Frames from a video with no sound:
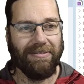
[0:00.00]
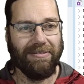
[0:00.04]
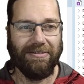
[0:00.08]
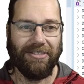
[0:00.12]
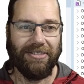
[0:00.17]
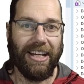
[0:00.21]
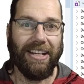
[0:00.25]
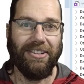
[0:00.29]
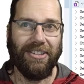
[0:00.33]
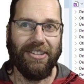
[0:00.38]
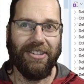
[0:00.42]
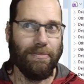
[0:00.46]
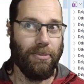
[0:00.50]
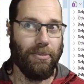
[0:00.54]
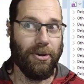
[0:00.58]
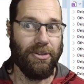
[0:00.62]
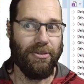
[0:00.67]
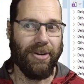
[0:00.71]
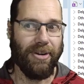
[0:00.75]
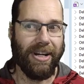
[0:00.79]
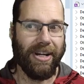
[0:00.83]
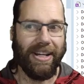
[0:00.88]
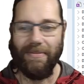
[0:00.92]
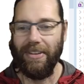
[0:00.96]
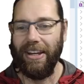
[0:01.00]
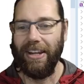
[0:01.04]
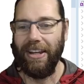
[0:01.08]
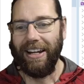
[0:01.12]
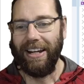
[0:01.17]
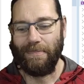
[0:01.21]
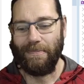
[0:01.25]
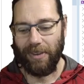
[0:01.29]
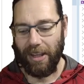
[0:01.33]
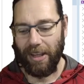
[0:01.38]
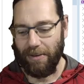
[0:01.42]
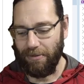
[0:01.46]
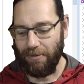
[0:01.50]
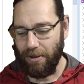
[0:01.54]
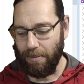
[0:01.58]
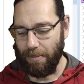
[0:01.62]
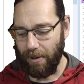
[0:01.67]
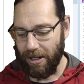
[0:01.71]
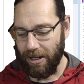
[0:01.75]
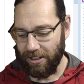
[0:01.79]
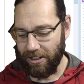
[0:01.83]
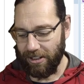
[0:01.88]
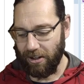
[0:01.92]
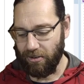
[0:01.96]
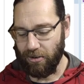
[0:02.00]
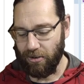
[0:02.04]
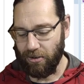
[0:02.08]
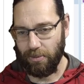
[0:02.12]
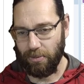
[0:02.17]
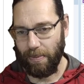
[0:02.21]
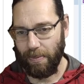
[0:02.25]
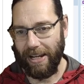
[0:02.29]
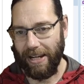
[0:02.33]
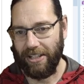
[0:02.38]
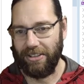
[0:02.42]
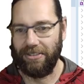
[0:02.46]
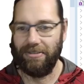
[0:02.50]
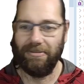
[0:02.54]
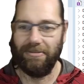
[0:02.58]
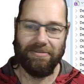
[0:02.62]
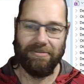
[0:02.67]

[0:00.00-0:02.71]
say 10.3, if you pressed control space